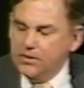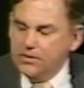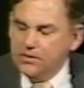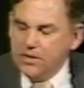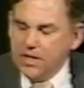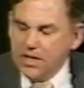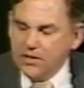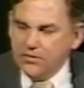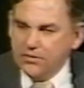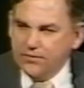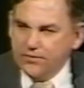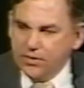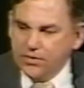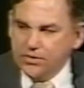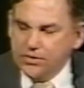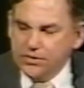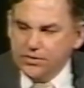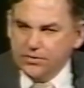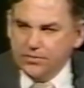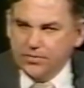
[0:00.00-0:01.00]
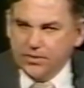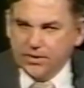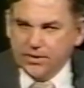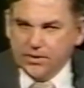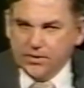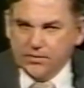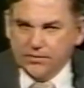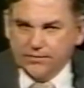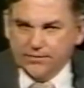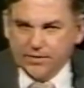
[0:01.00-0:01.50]
controversial
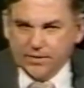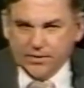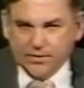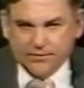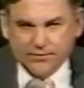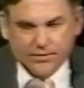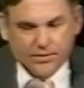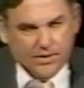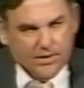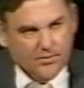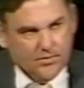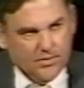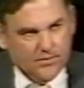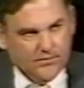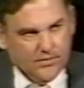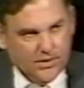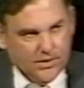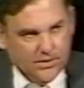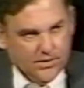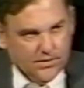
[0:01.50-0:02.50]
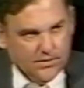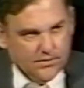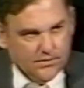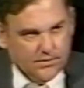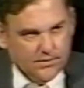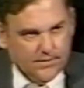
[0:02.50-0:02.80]
political figure for a number of years